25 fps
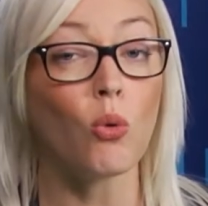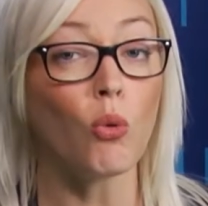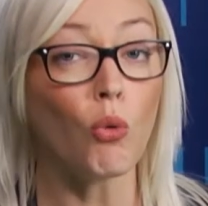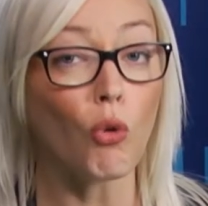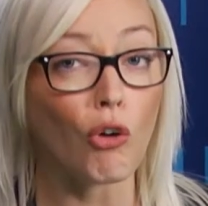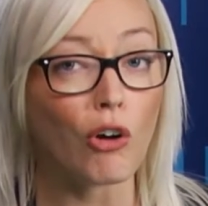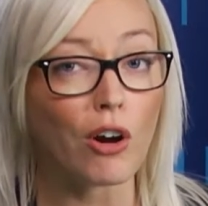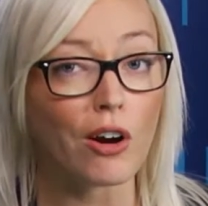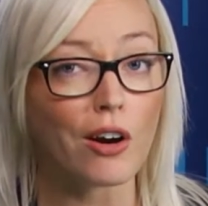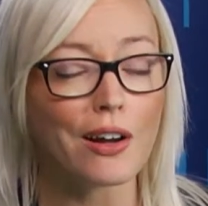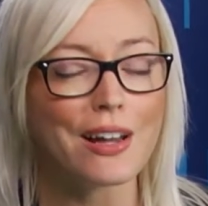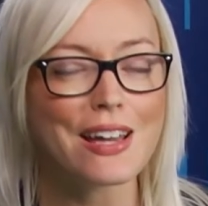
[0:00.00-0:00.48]

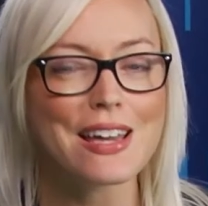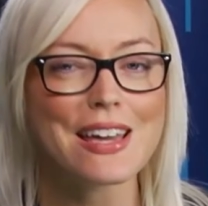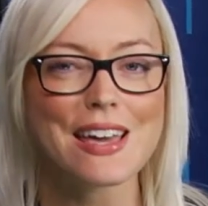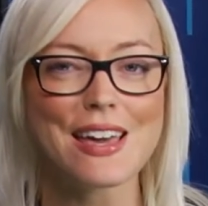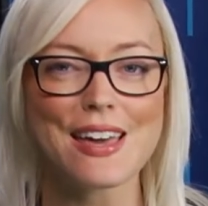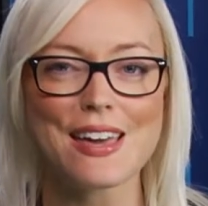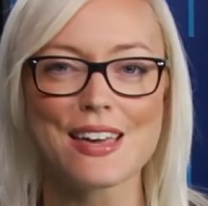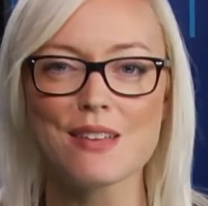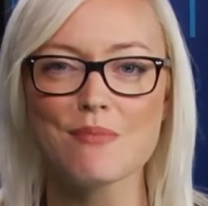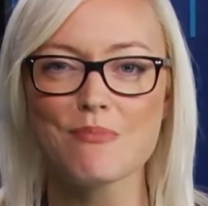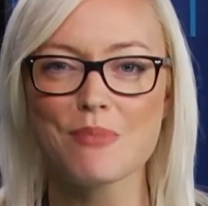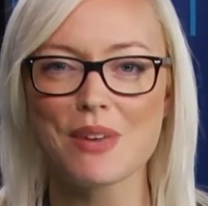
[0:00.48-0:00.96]
or
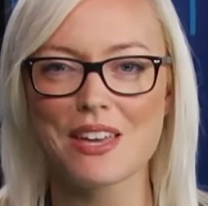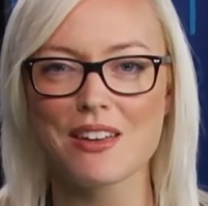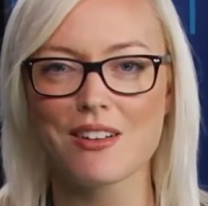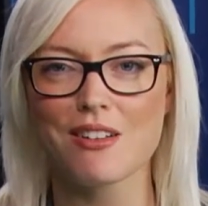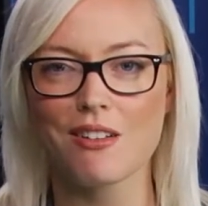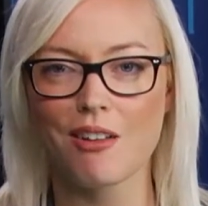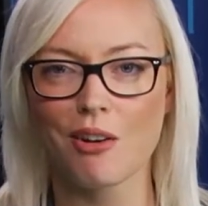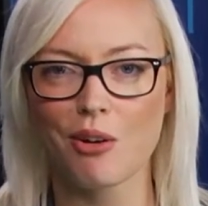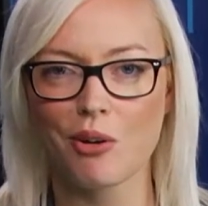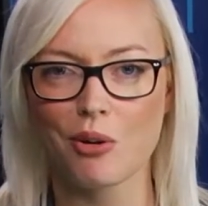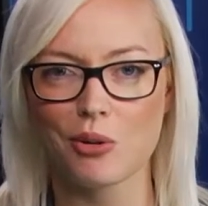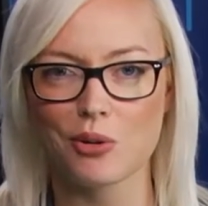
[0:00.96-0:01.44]

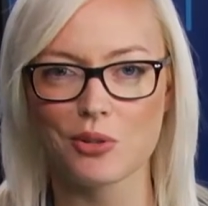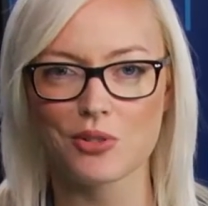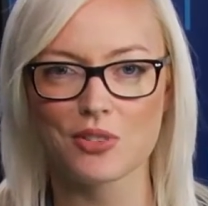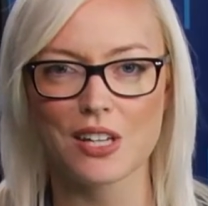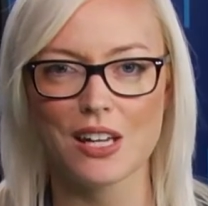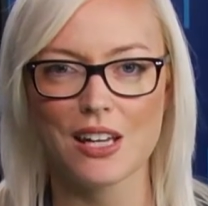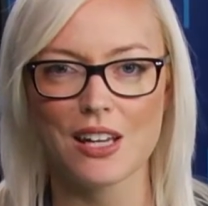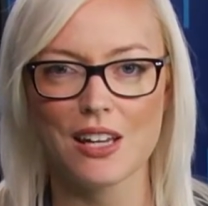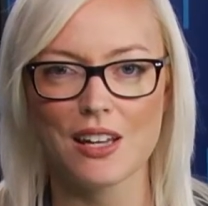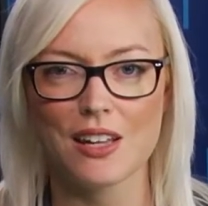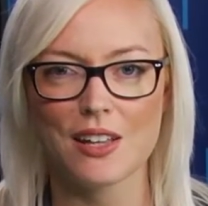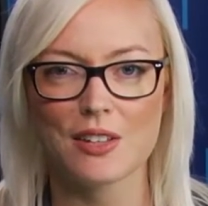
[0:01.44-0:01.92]

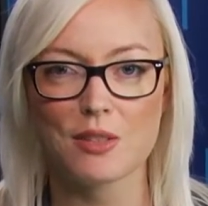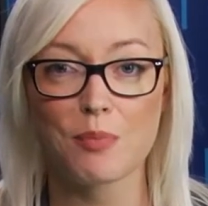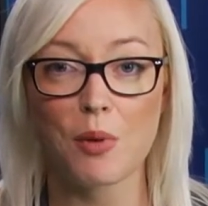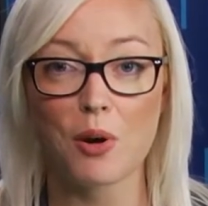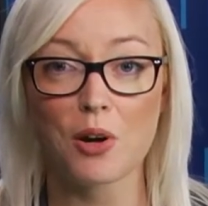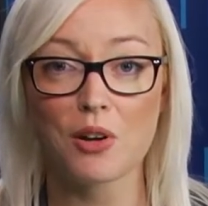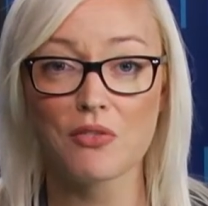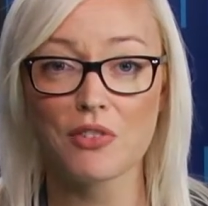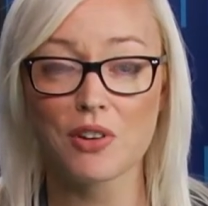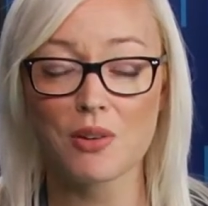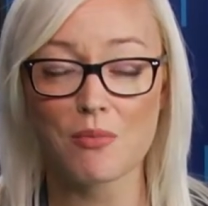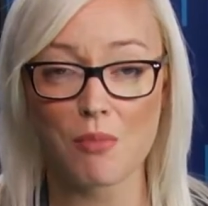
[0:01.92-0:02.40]
MLOs. It's
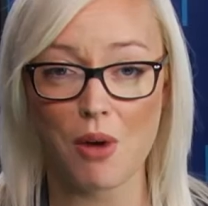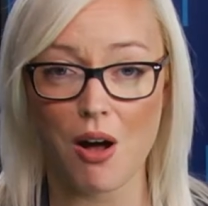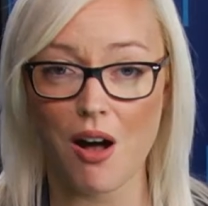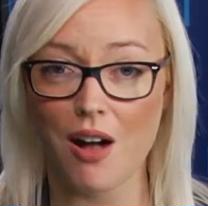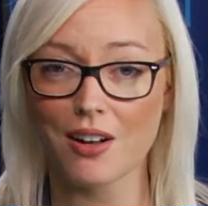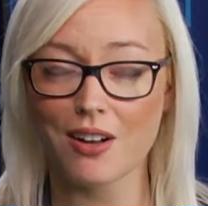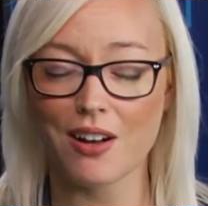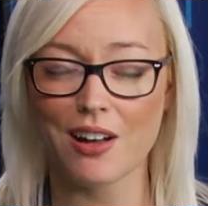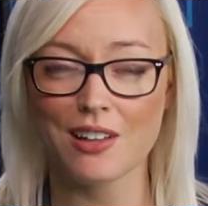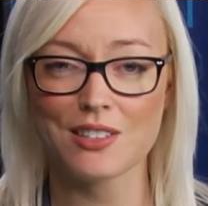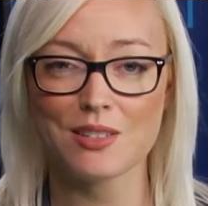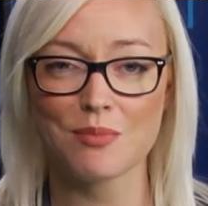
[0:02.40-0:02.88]
part of your
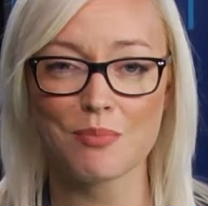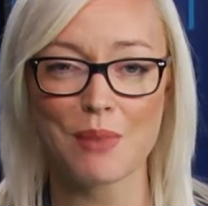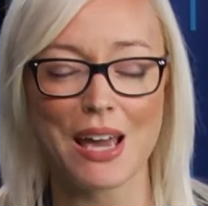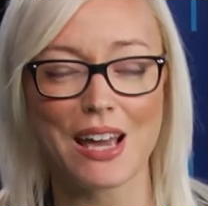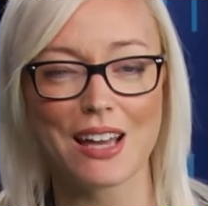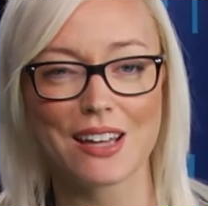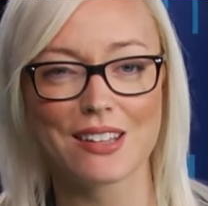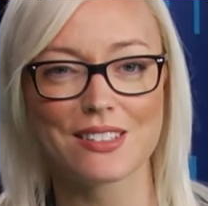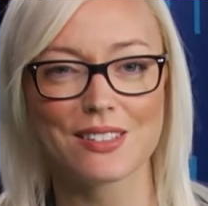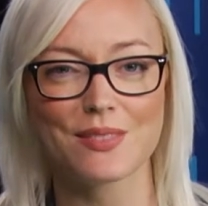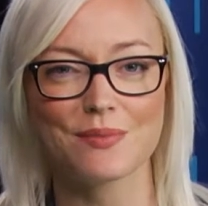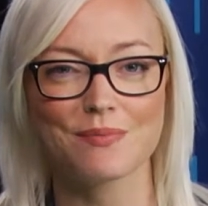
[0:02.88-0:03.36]
MOC on
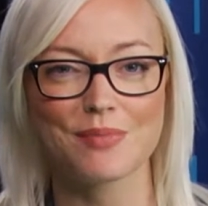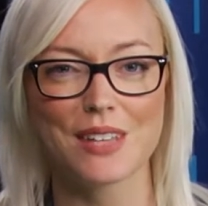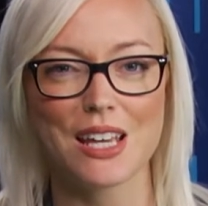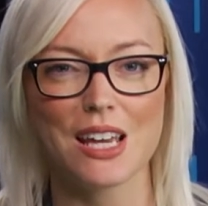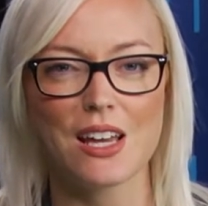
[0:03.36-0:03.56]
demand.